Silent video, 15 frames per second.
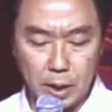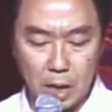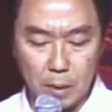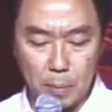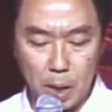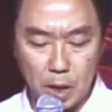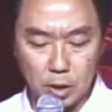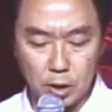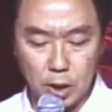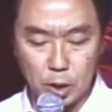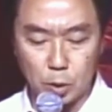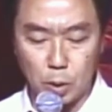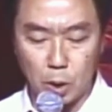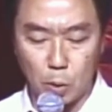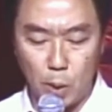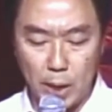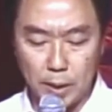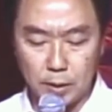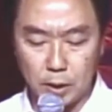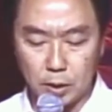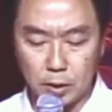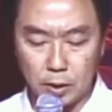I apologize to our white
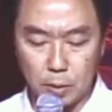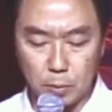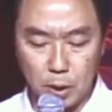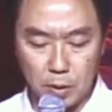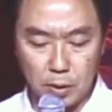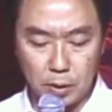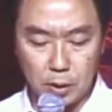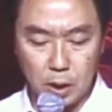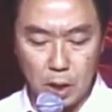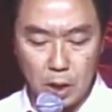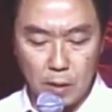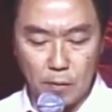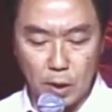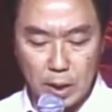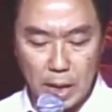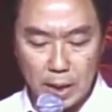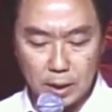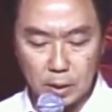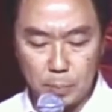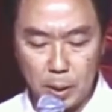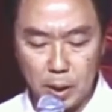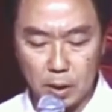sisters and brothers for not
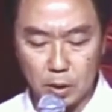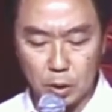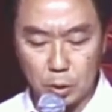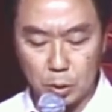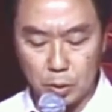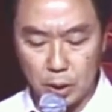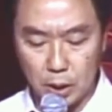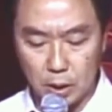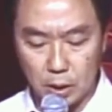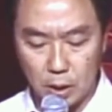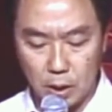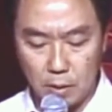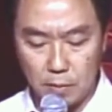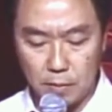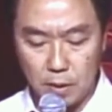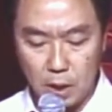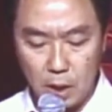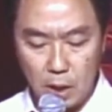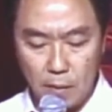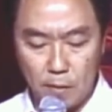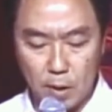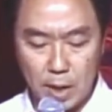speaking the truth in love,
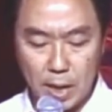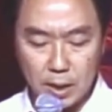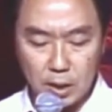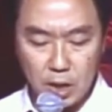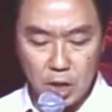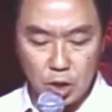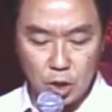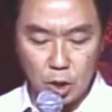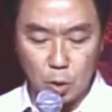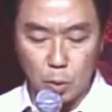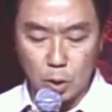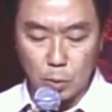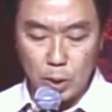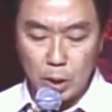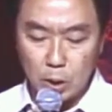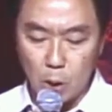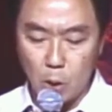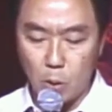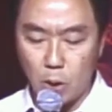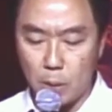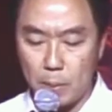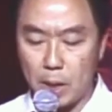for not teaching what we
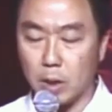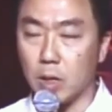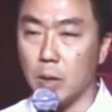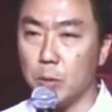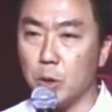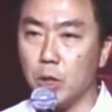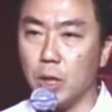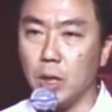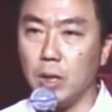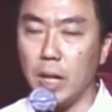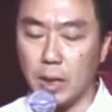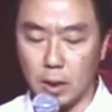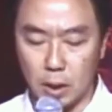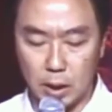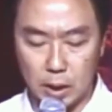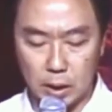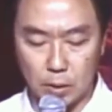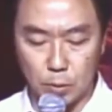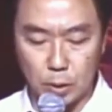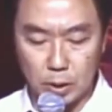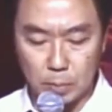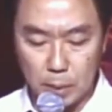know about community and
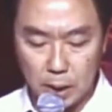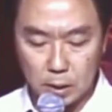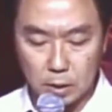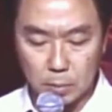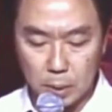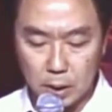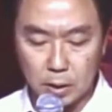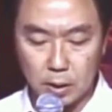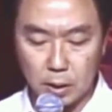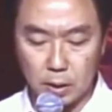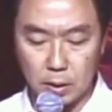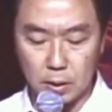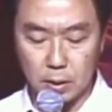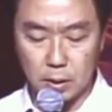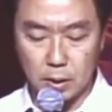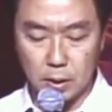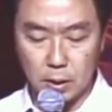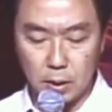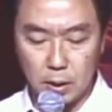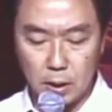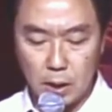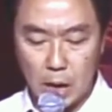collective responsibility.
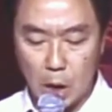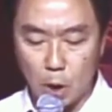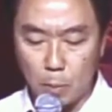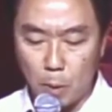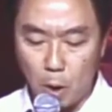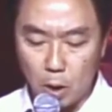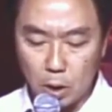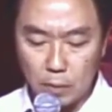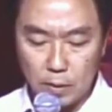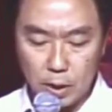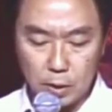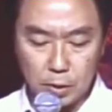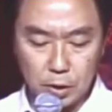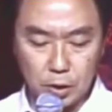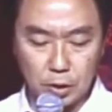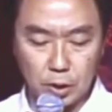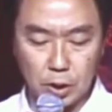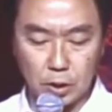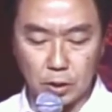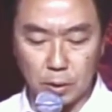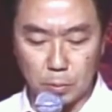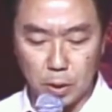I hope all of our Christian
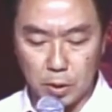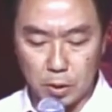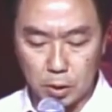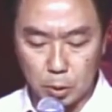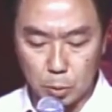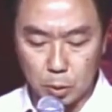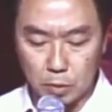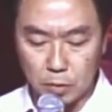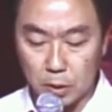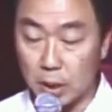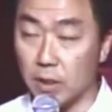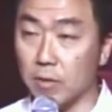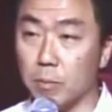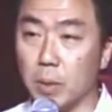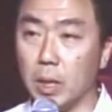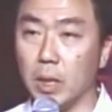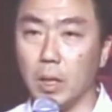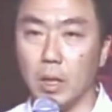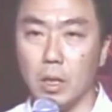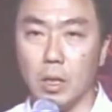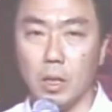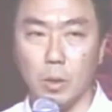sisters and brothers will forgive me,
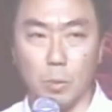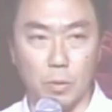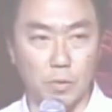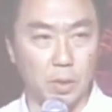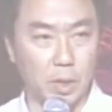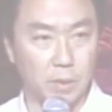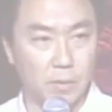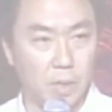will forgive